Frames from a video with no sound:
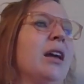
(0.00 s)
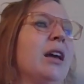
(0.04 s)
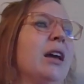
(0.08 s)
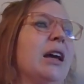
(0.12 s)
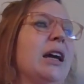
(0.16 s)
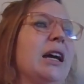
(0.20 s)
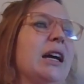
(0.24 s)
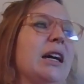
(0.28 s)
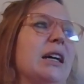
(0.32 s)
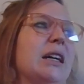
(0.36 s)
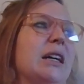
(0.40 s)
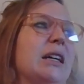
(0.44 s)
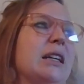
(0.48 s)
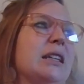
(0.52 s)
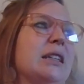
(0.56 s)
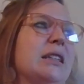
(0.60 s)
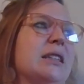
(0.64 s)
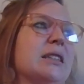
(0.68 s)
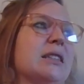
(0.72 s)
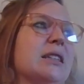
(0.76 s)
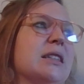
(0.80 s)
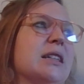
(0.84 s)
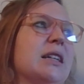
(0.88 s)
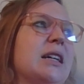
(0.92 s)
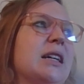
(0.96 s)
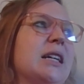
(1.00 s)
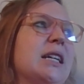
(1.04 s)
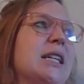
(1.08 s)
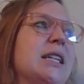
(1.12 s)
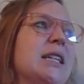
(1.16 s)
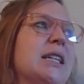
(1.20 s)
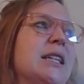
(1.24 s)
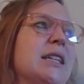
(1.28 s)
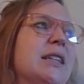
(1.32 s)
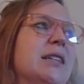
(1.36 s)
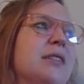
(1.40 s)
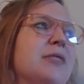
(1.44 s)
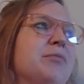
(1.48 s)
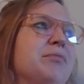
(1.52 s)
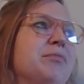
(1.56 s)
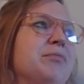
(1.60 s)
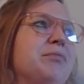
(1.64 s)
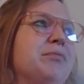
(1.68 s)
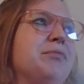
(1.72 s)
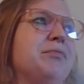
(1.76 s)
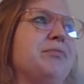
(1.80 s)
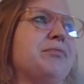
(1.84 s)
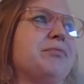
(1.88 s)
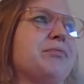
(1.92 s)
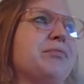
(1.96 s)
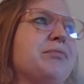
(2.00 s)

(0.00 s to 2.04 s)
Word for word: and um,